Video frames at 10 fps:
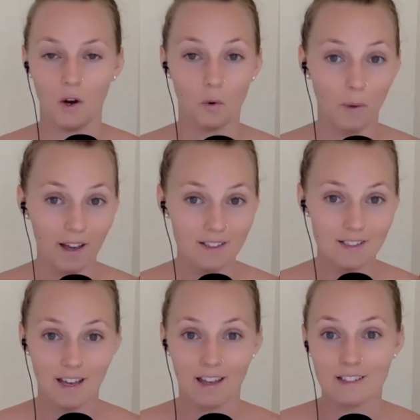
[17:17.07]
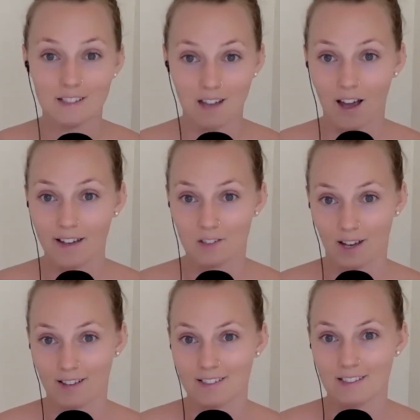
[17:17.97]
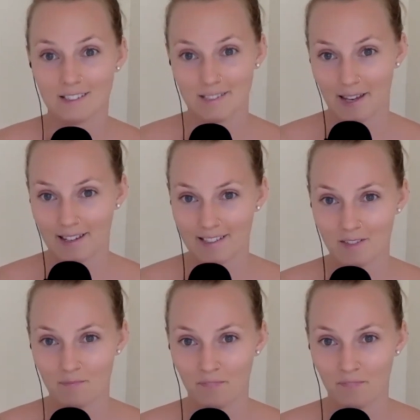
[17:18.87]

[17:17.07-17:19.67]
rest and digest state.